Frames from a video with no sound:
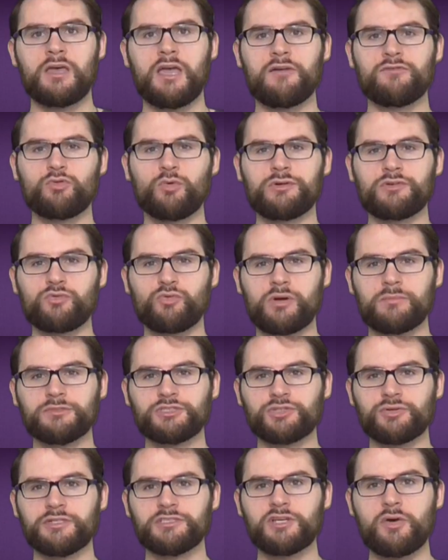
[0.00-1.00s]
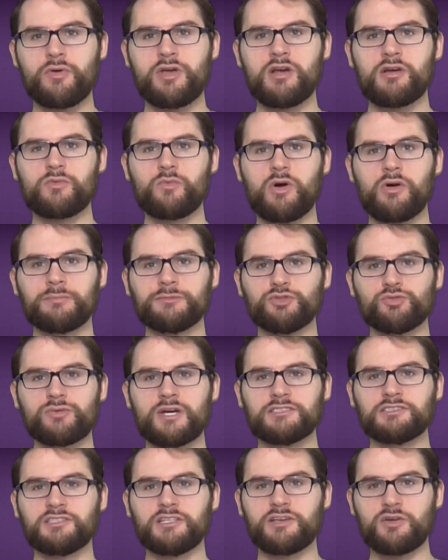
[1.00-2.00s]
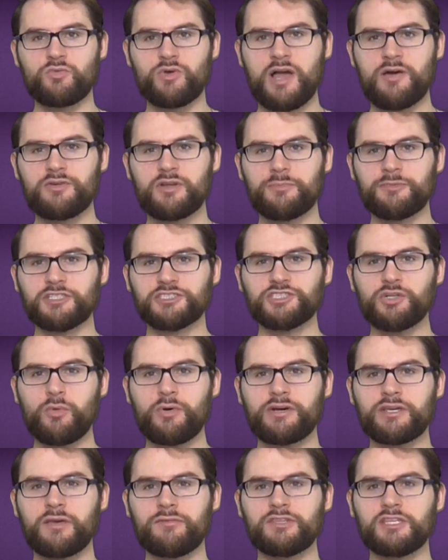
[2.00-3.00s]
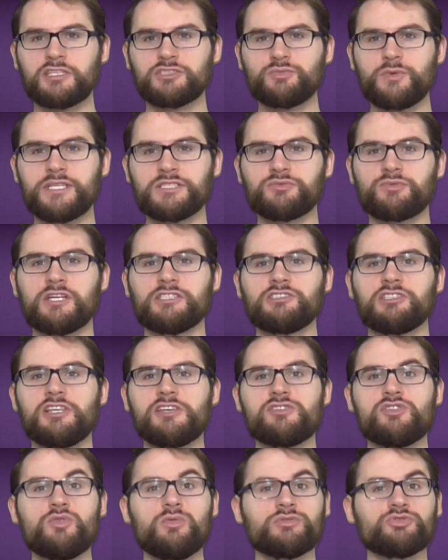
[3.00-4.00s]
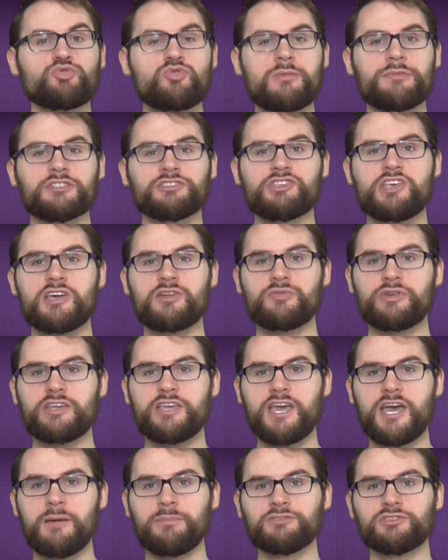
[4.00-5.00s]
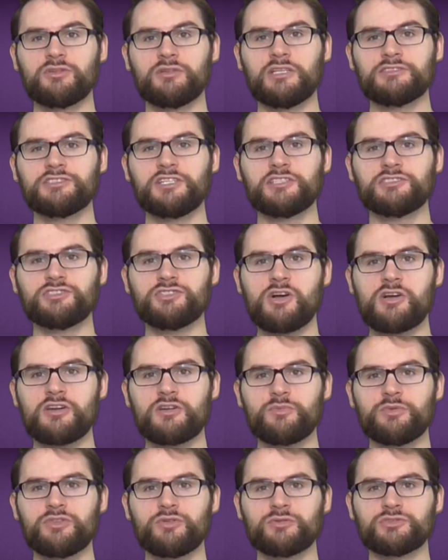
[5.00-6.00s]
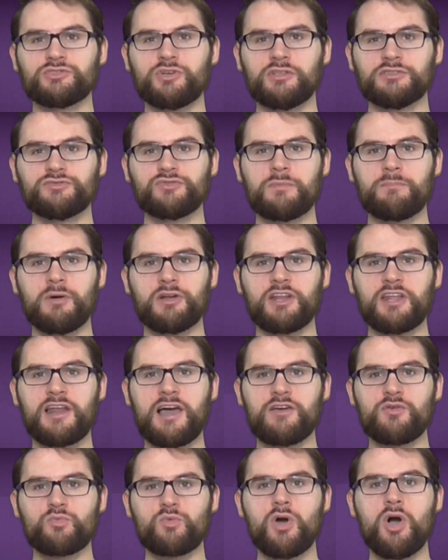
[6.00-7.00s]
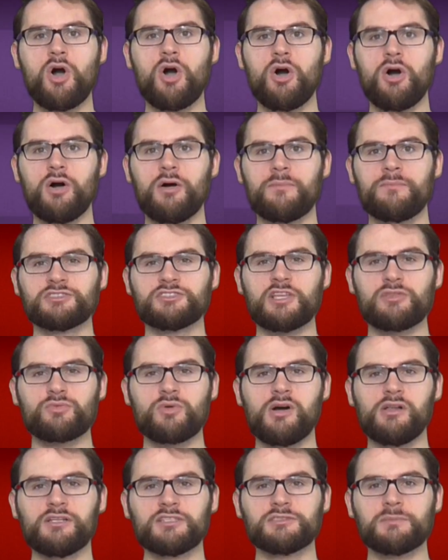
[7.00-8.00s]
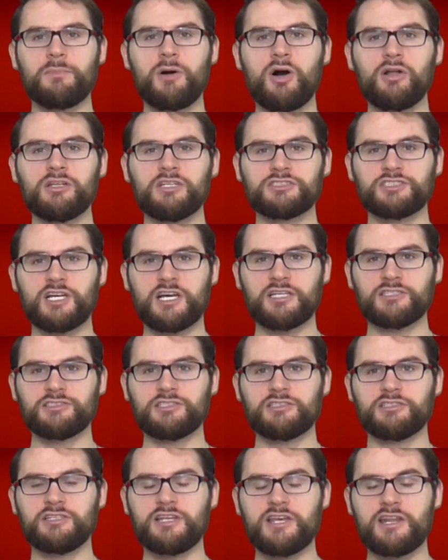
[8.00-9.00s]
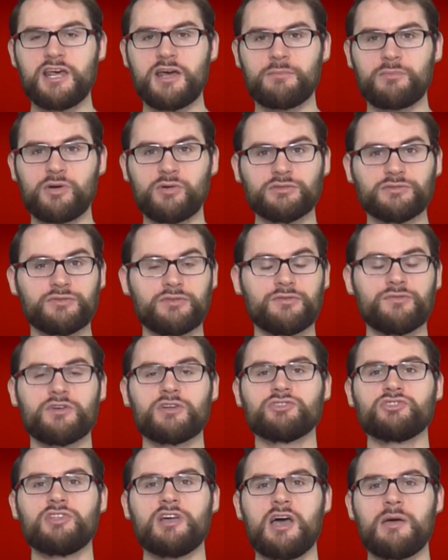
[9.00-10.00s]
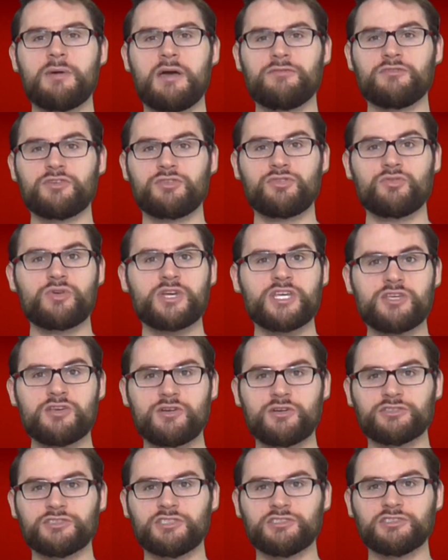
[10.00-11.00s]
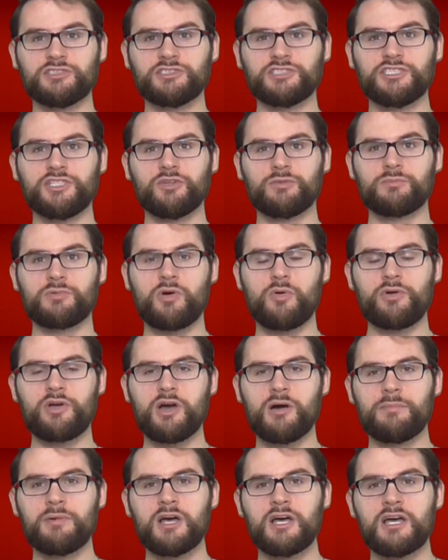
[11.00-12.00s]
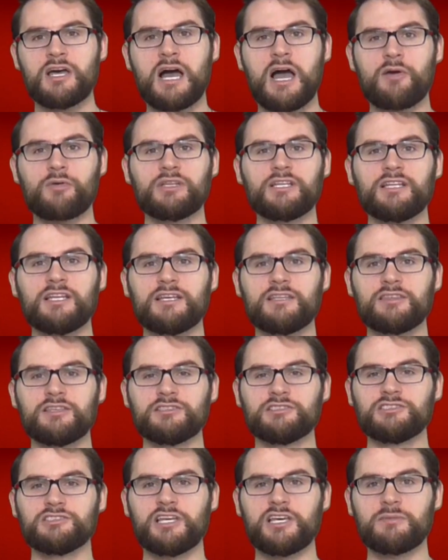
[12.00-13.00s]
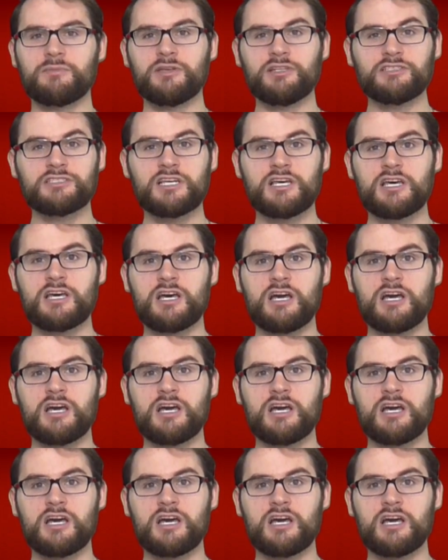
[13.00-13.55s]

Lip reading: Hey everyone, GrimmChorizo here, and welcome to Wrestling Roundup, the show where I give you this week's wrestling news, rumors, and recaps. So let's get started with the results from Monday Night Raw. Seth Rollins apologized to Dean Ambrose, the first time after 3 years since the Shield broke up. I really liked this segment.